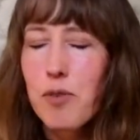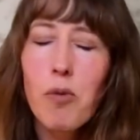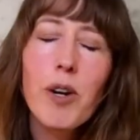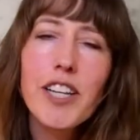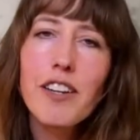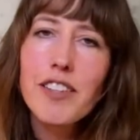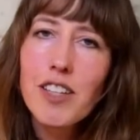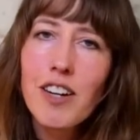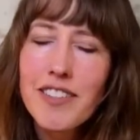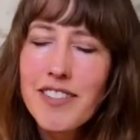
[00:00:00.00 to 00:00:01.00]
we've been working on the
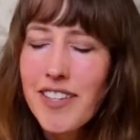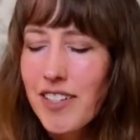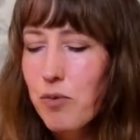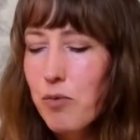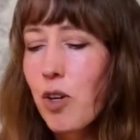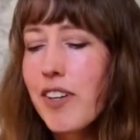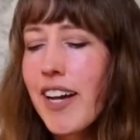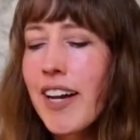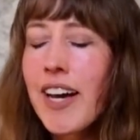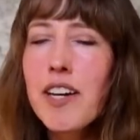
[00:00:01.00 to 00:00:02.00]
content. We already
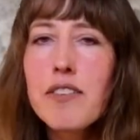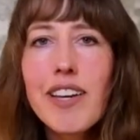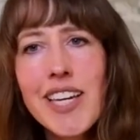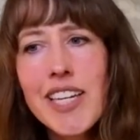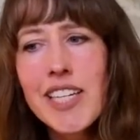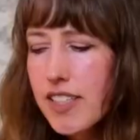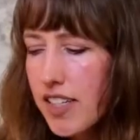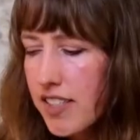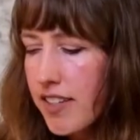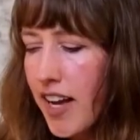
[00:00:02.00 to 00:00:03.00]
have a
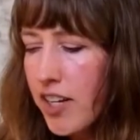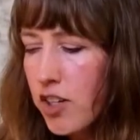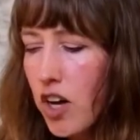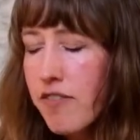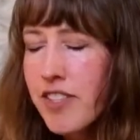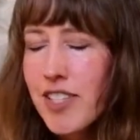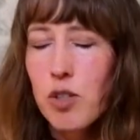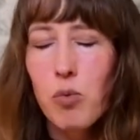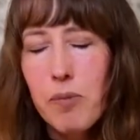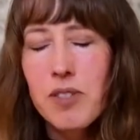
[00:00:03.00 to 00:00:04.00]
style of this
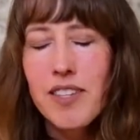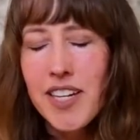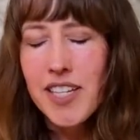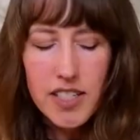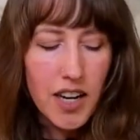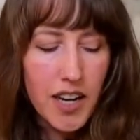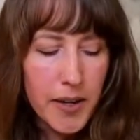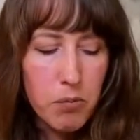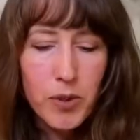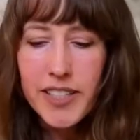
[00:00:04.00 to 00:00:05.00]

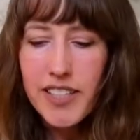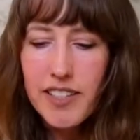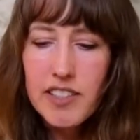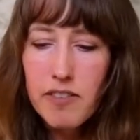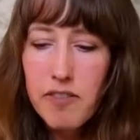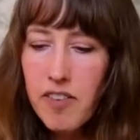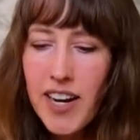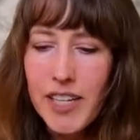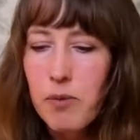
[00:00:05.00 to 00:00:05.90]
website pretty defined.